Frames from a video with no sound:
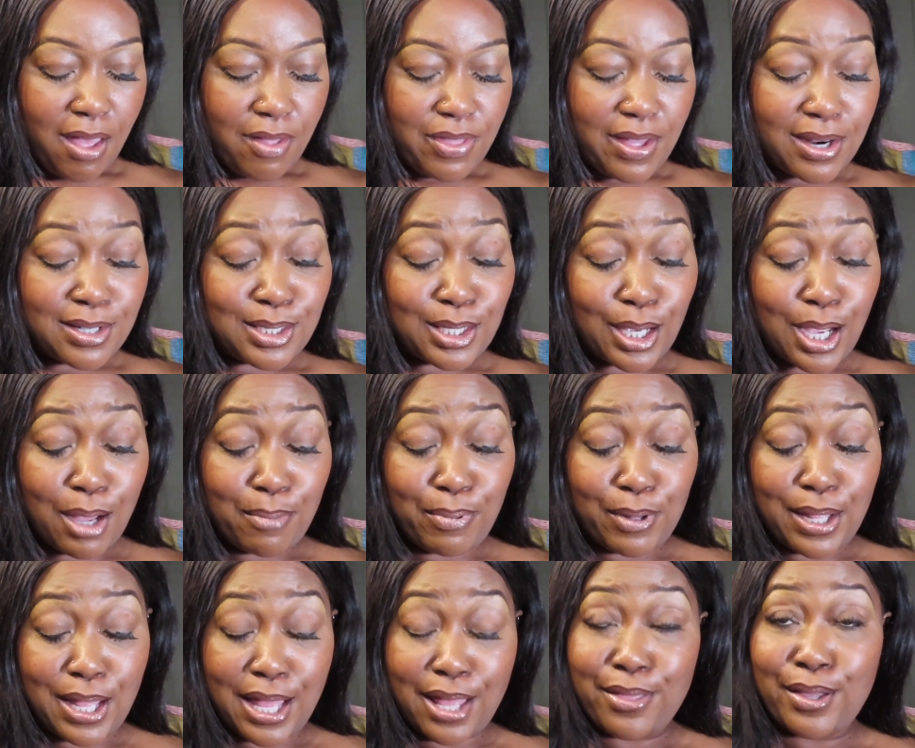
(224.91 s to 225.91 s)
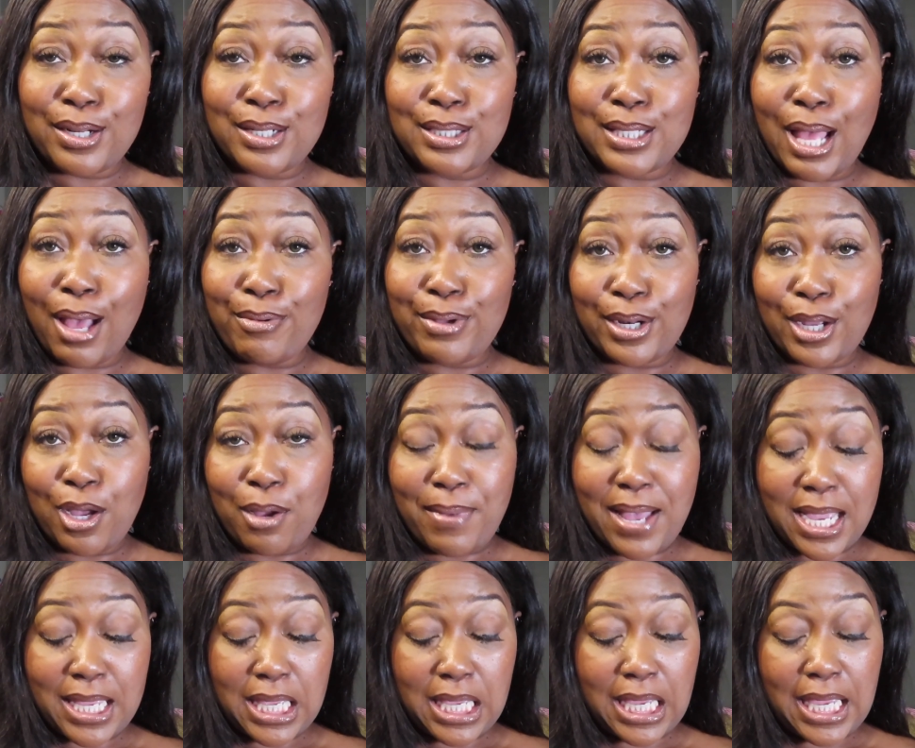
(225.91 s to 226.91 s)
There's a couple of others I want to go
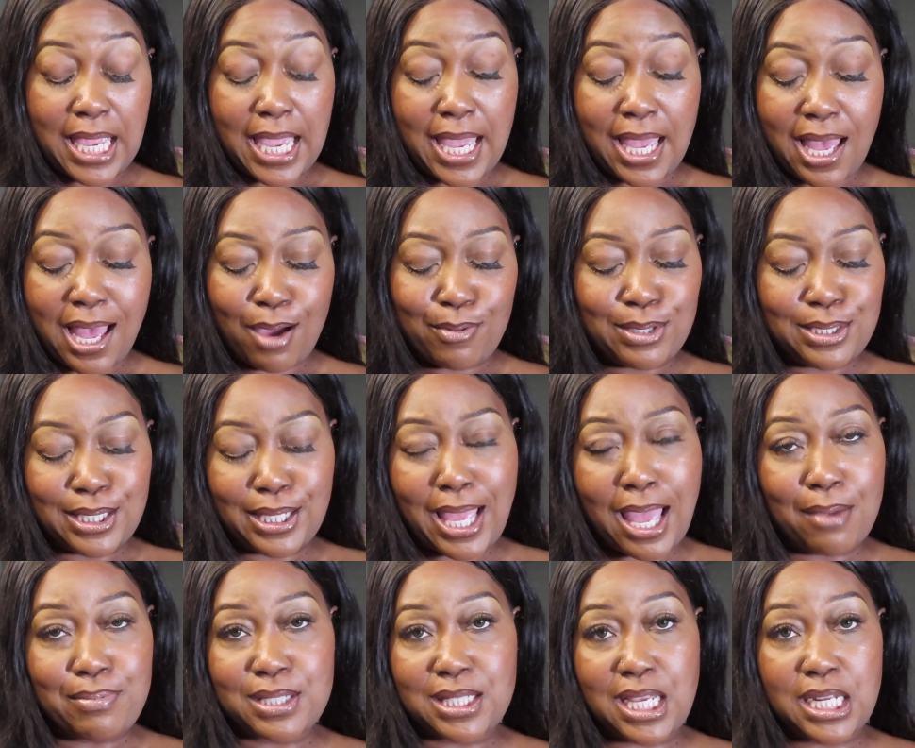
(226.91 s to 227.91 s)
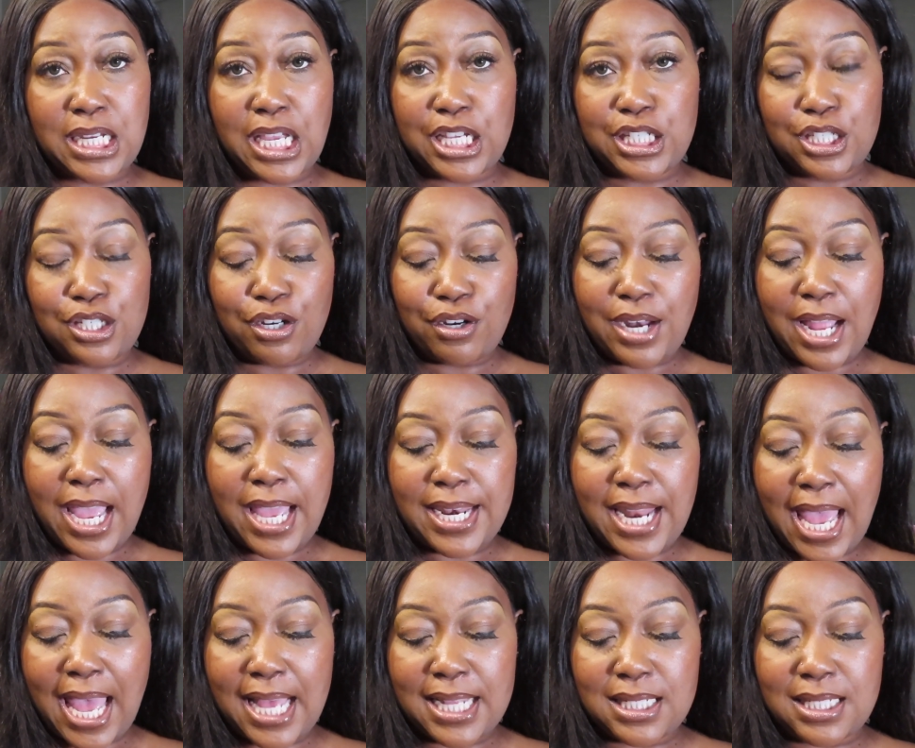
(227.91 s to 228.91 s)
back and get. I went to Cabazon yesterday, and
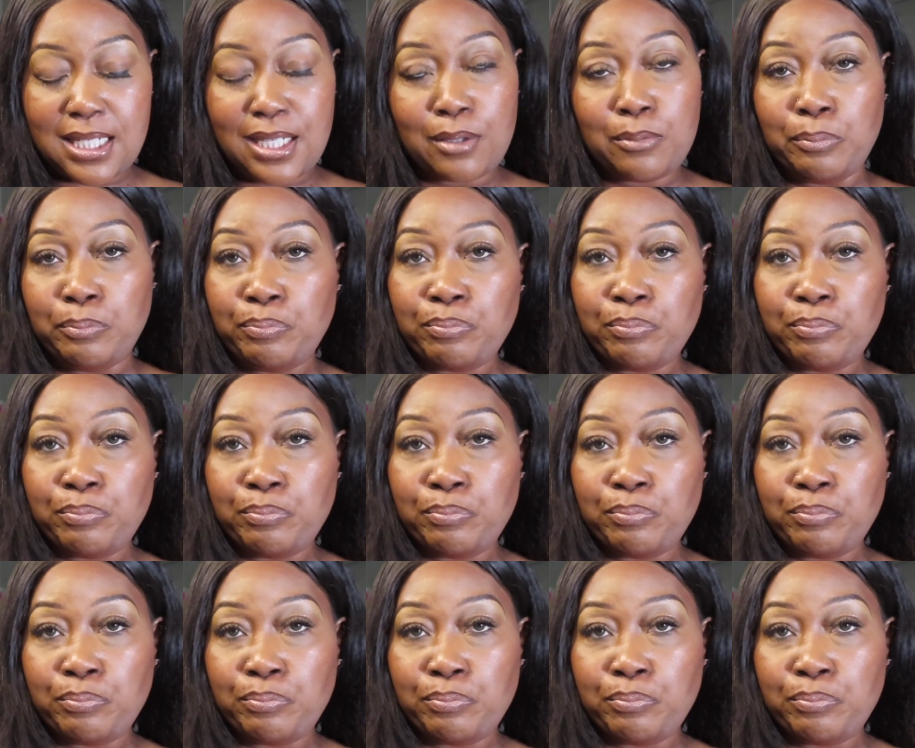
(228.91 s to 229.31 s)
I had to